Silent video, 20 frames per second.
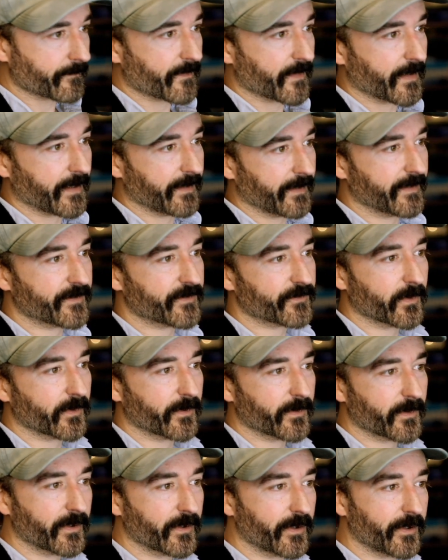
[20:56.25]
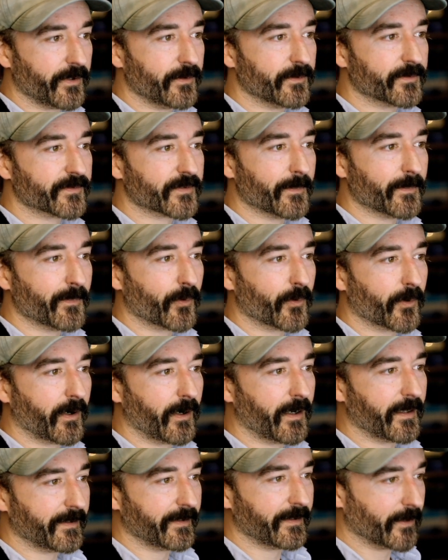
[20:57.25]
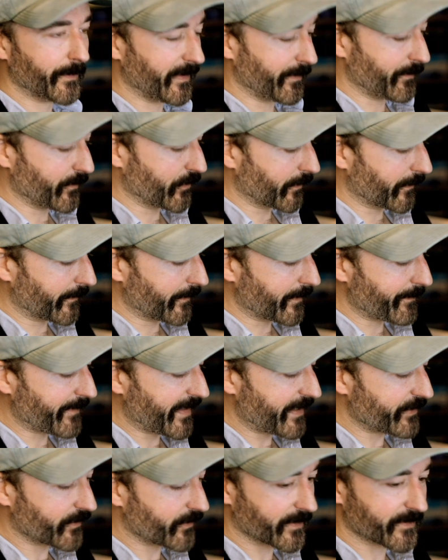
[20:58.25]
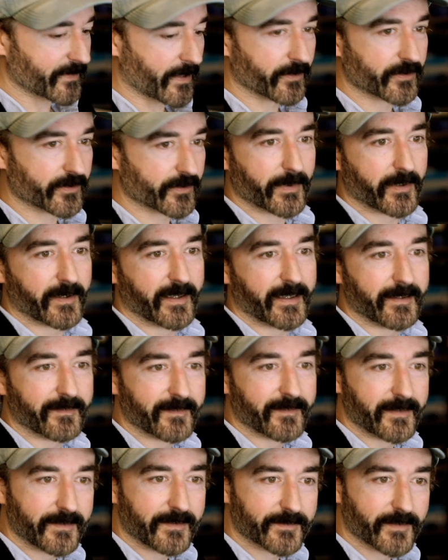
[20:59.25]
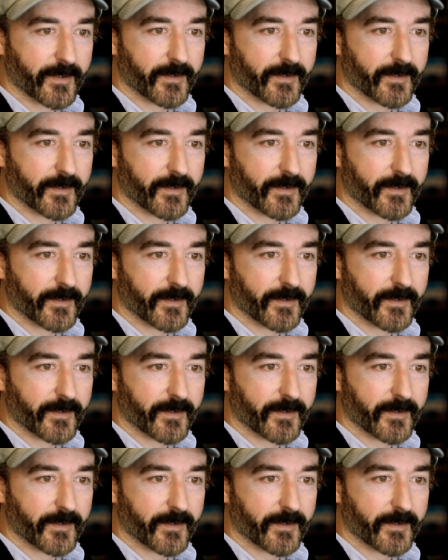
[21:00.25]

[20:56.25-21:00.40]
this is where we're going to use a little bit more matrix algebra to get these done.